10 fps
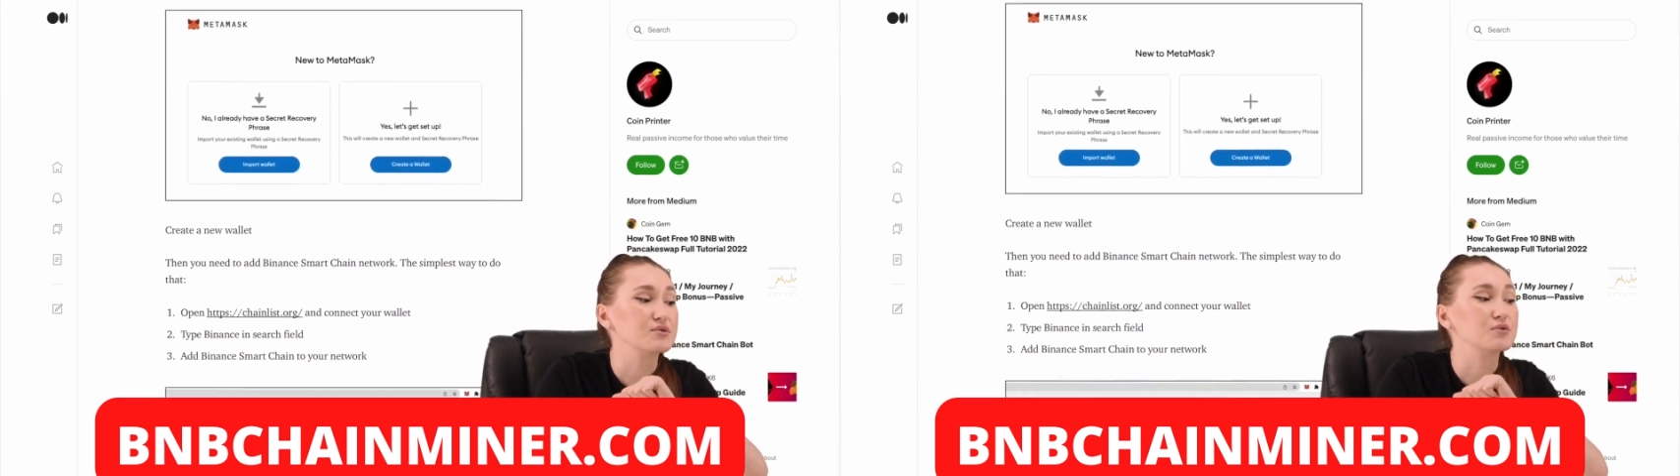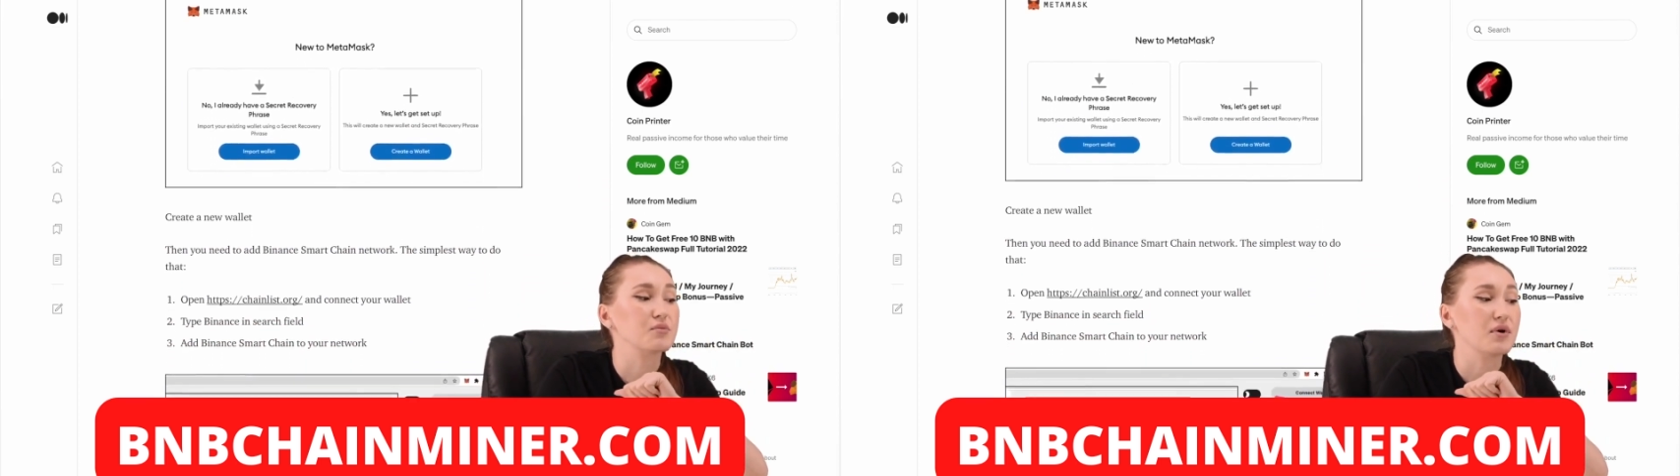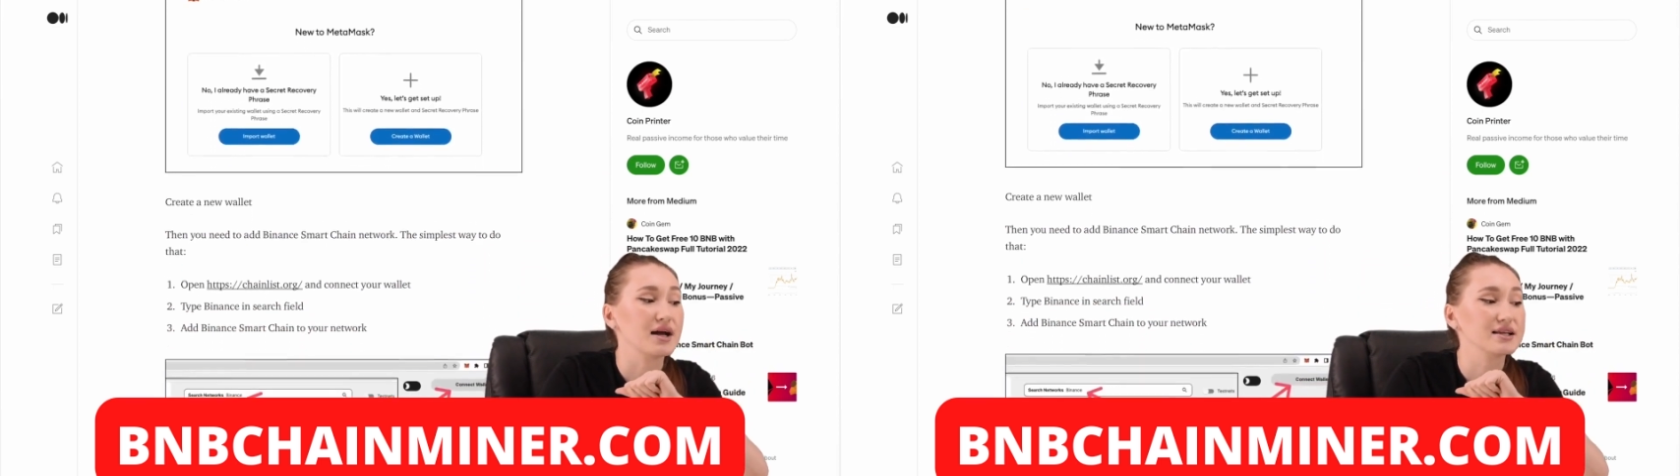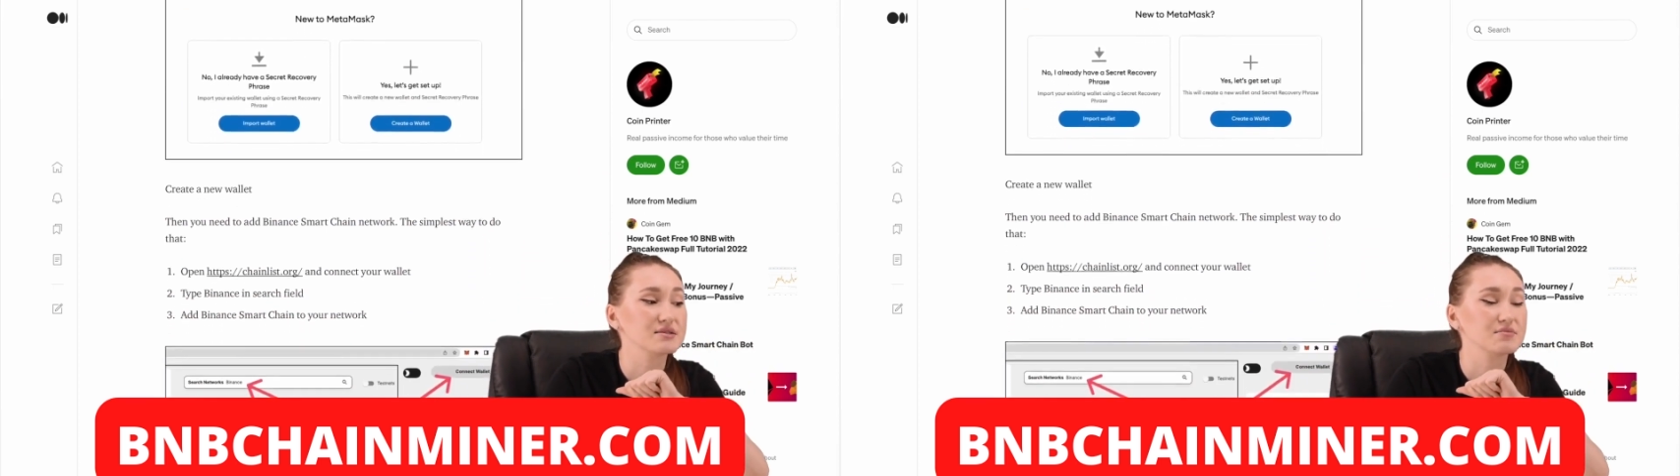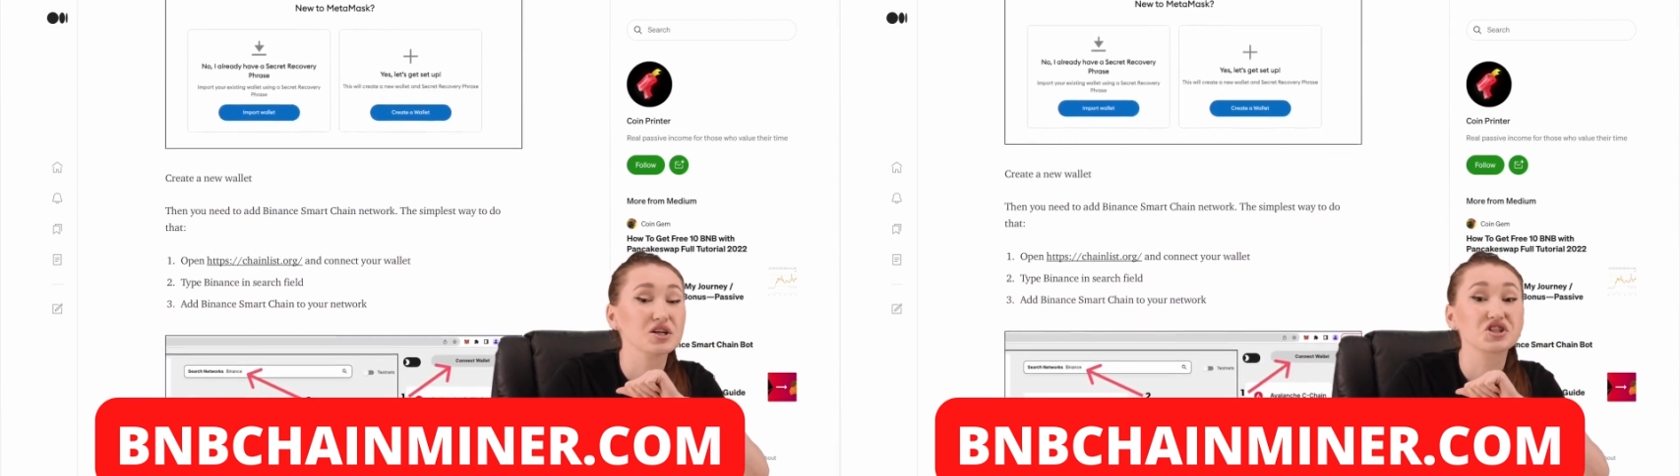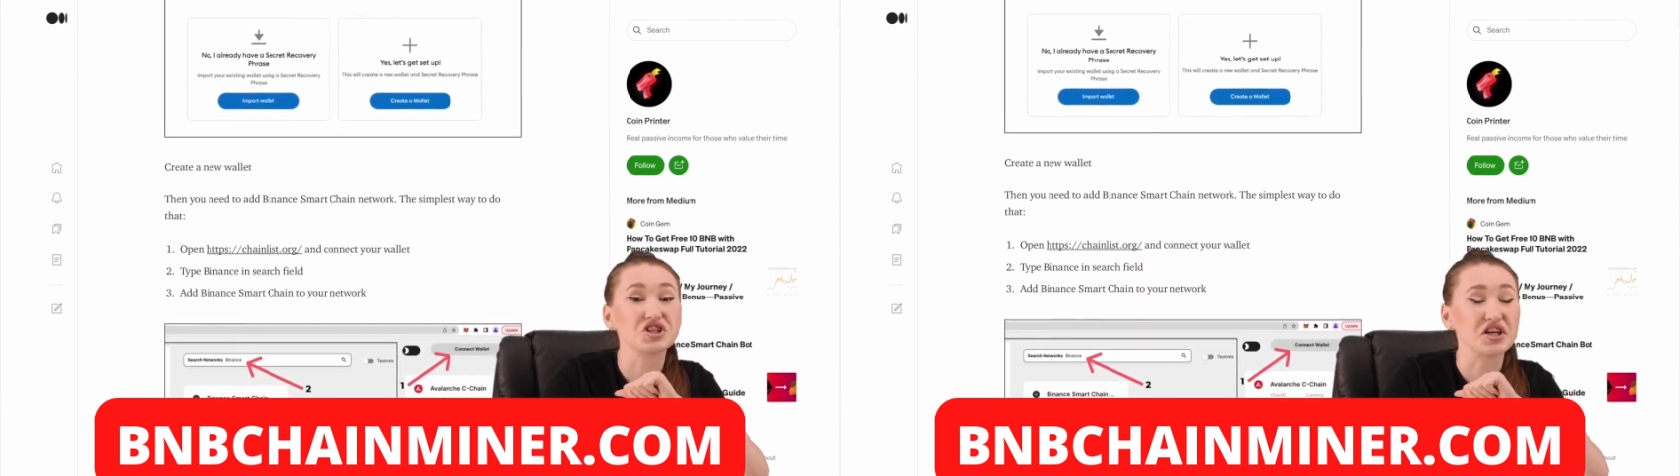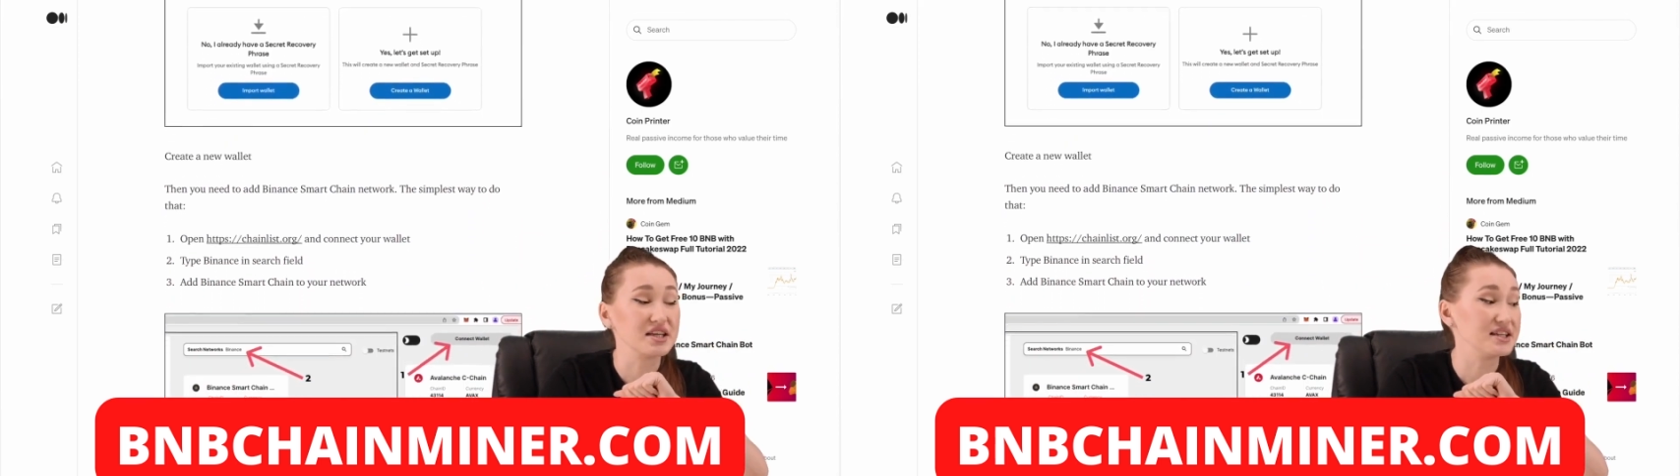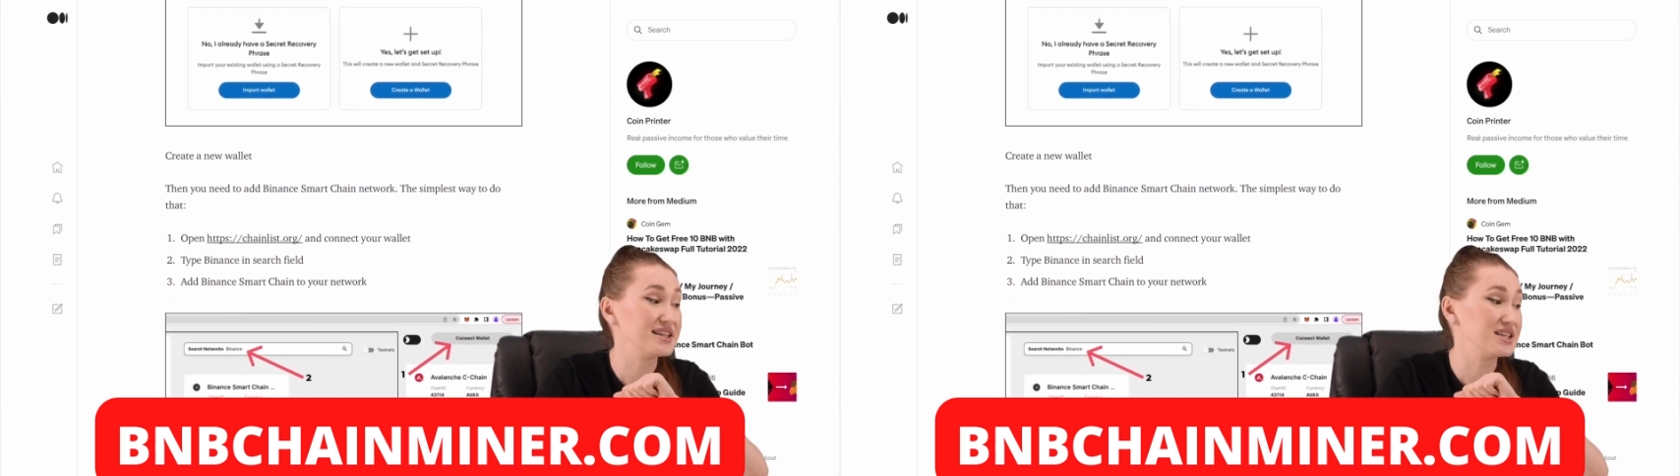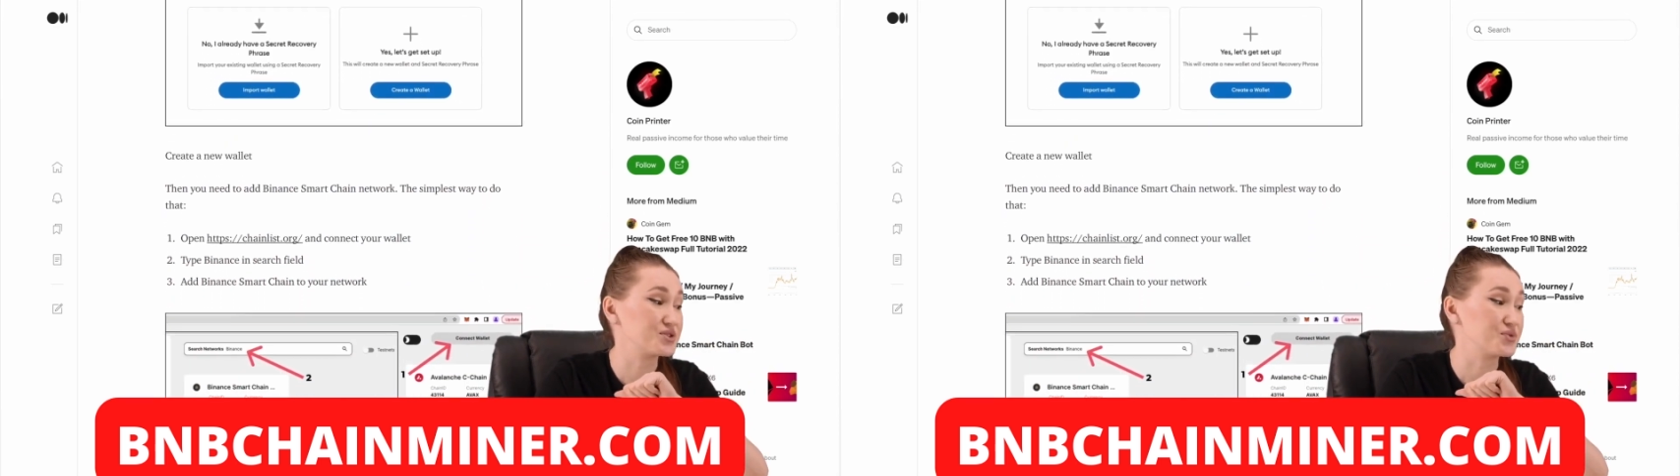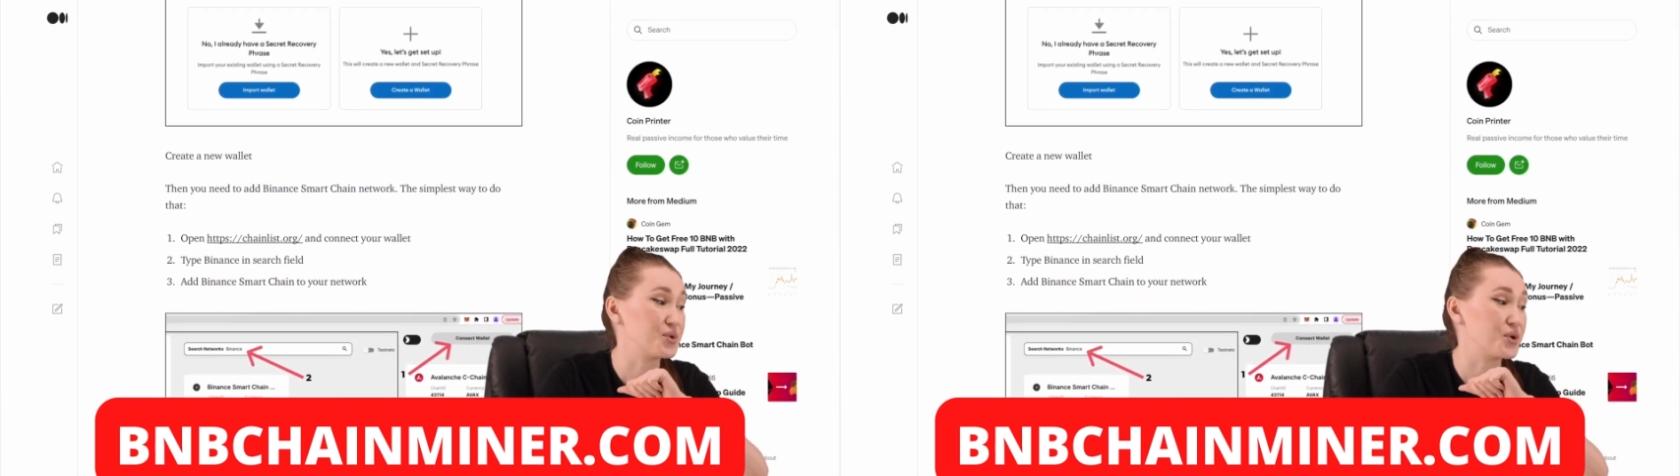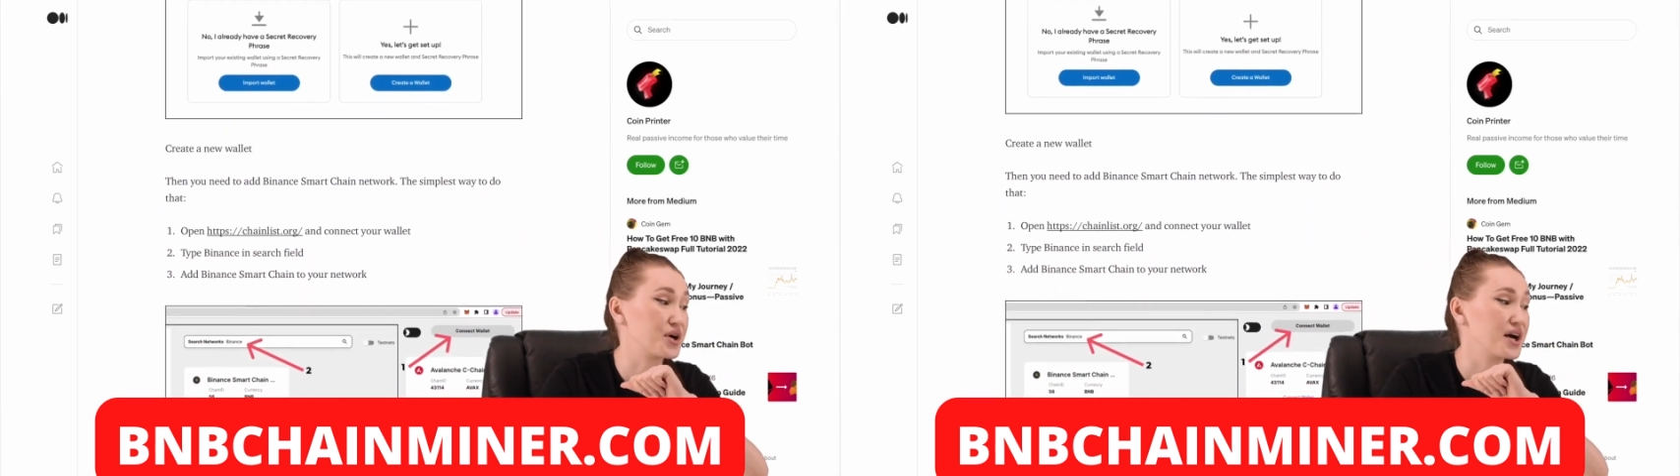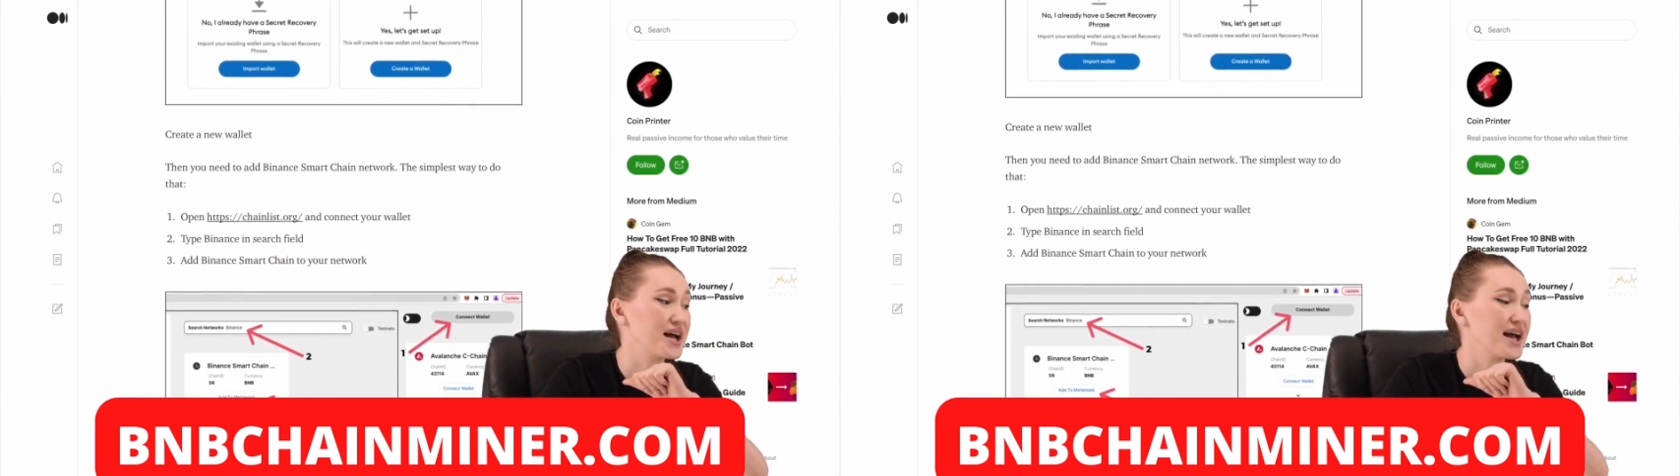with Binance Smart Chain Network.